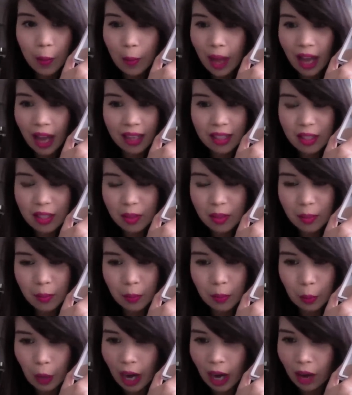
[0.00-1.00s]
matte
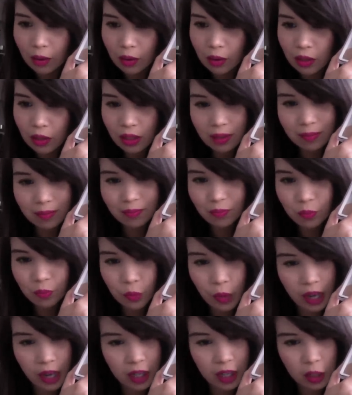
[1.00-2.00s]
brown,
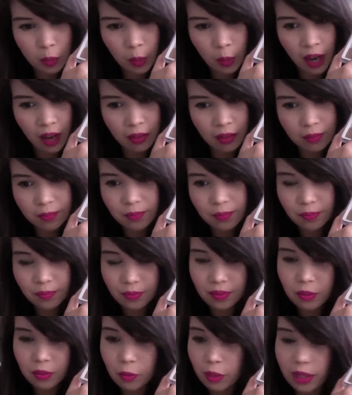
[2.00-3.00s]
reddish brown,
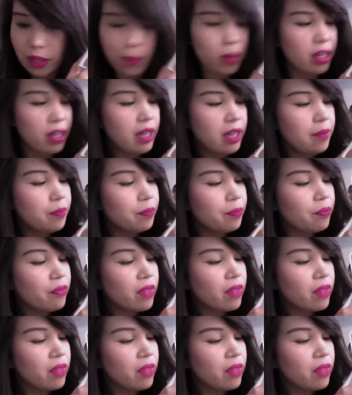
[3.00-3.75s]
really pretty.